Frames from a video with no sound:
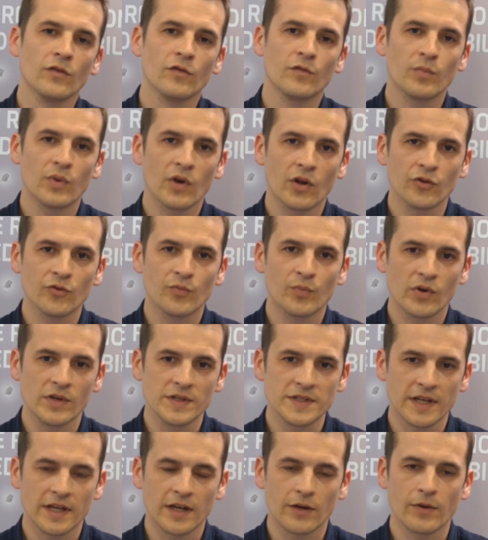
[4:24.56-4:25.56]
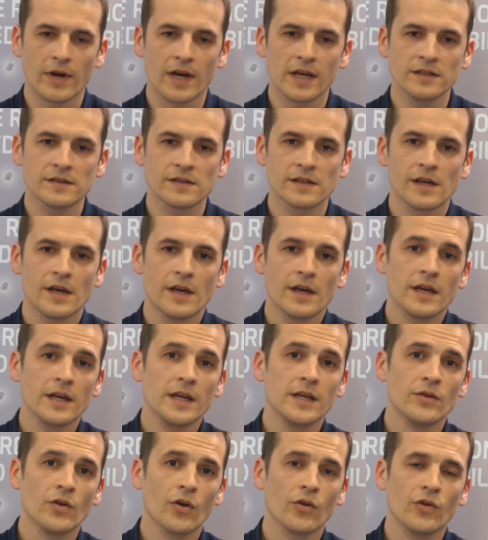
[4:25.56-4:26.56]
of plant polysaccharides
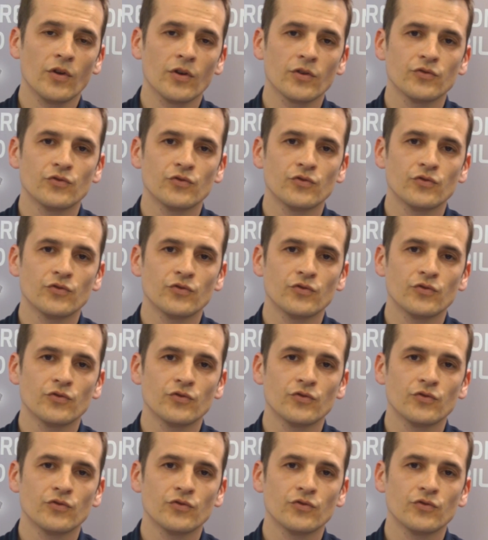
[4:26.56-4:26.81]
in order